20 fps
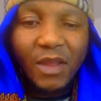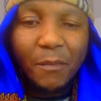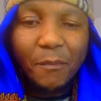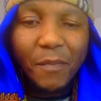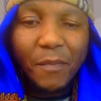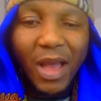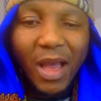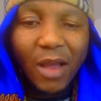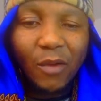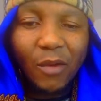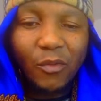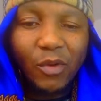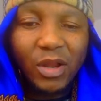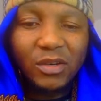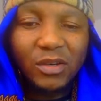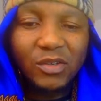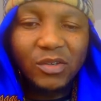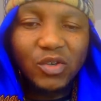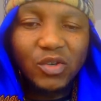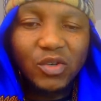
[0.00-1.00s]
power
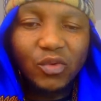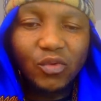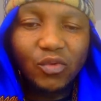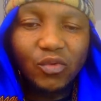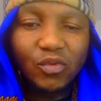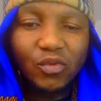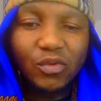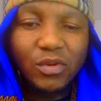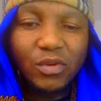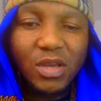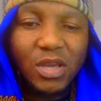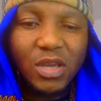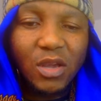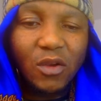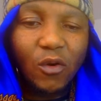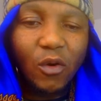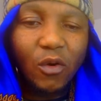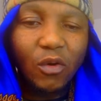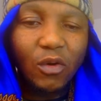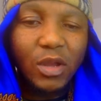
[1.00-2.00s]
2
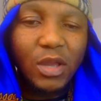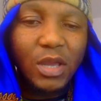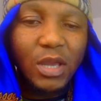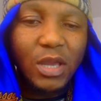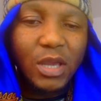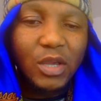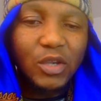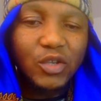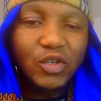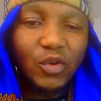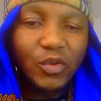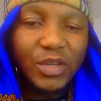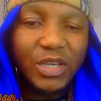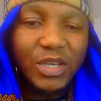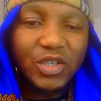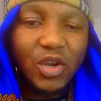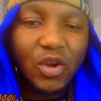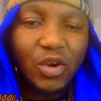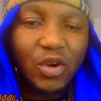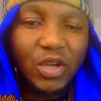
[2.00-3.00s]
equal. So
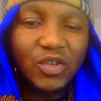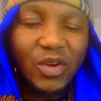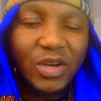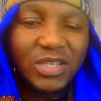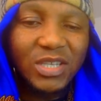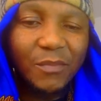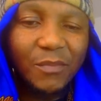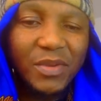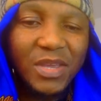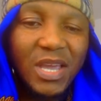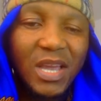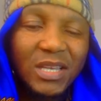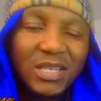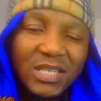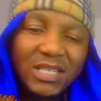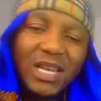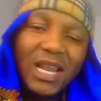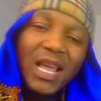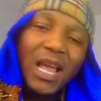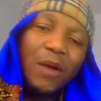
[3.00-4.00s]
this log is going to disappear
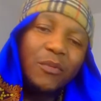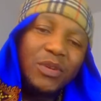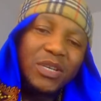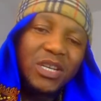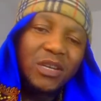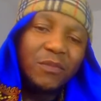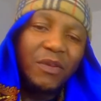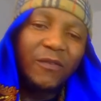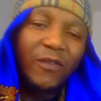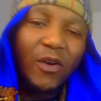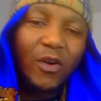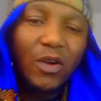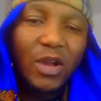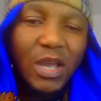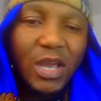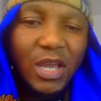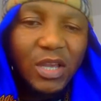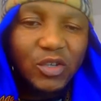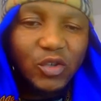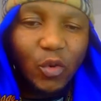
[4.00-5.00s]
just like how we did before.
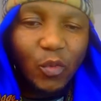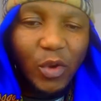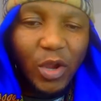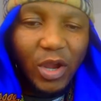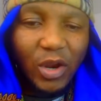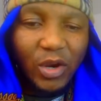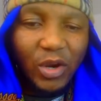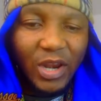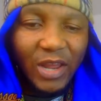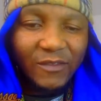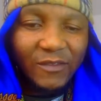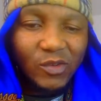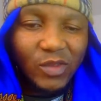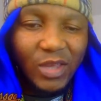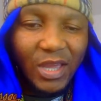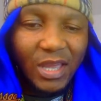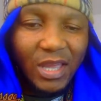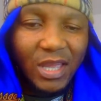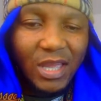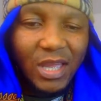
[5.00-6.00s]
So we only left to
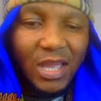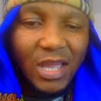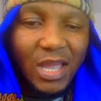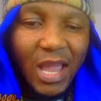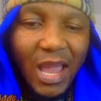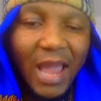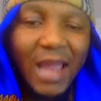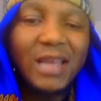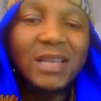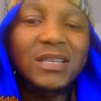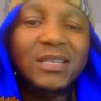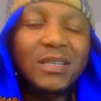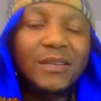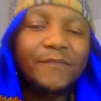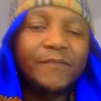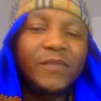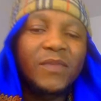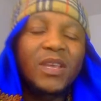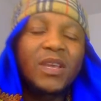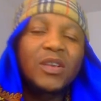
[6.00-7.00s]
the 8.
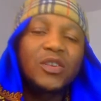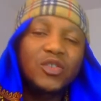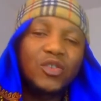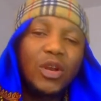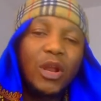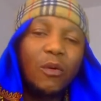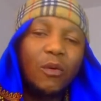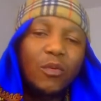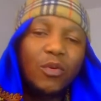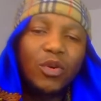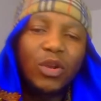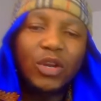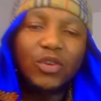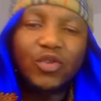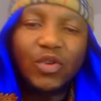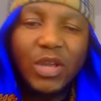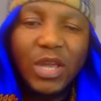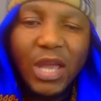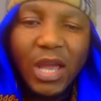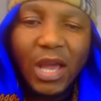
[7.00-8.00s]
So now what we're going
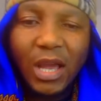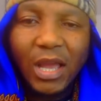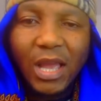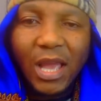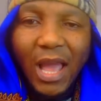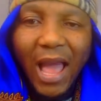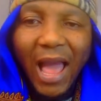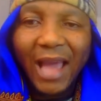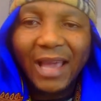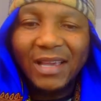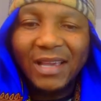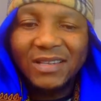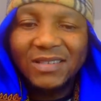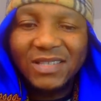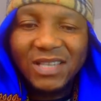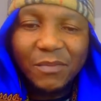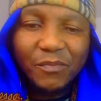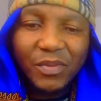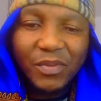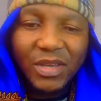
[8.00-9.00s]
to do here, I can
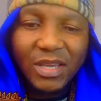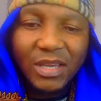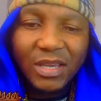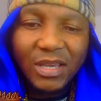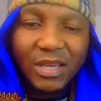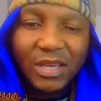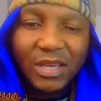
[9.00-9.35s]
simply